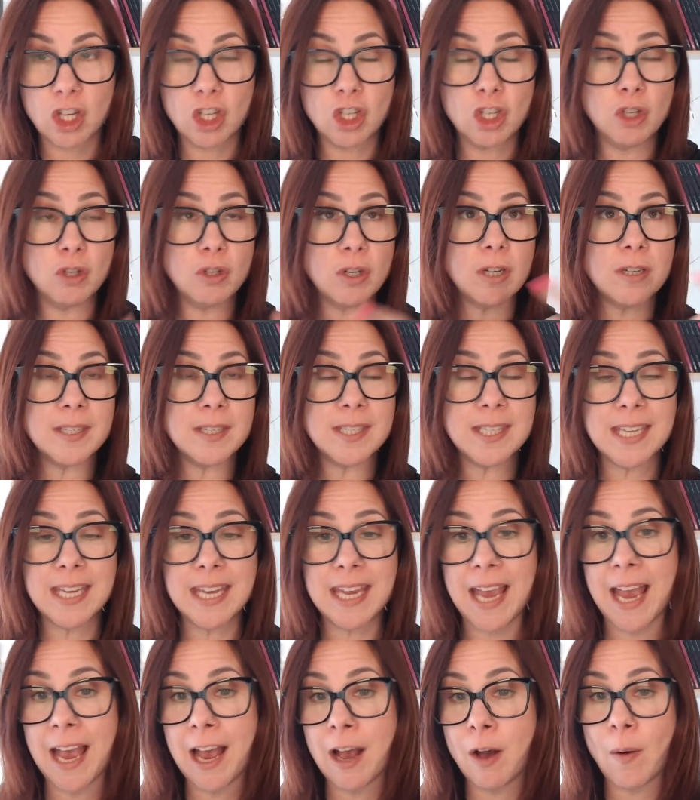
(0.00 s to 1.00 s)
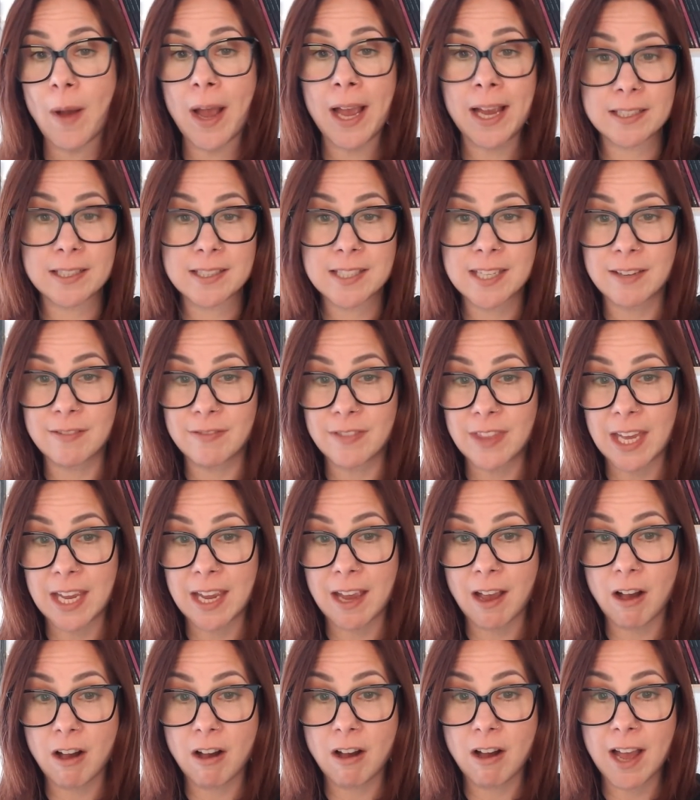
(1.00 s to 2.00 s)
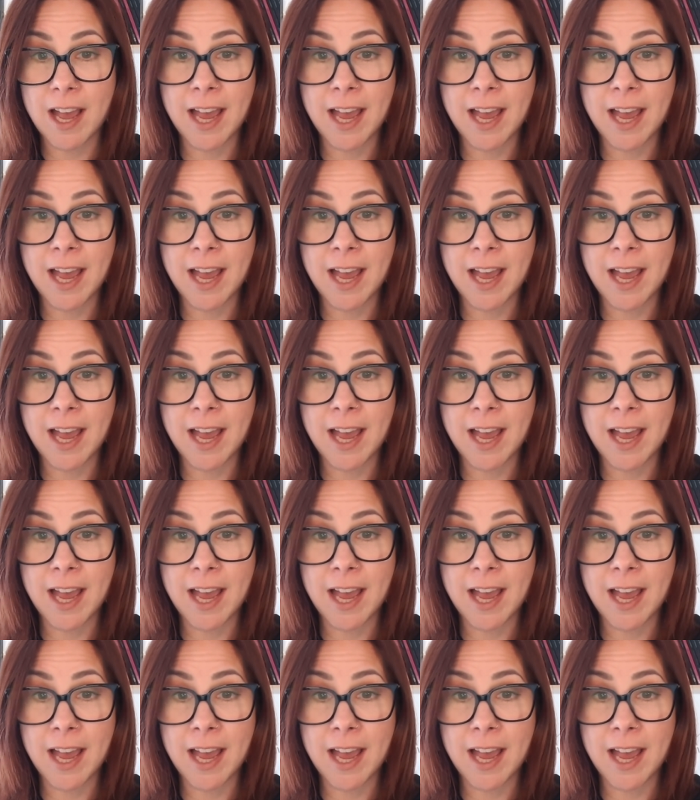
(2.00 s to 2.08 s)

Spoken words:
You don't see how active they are,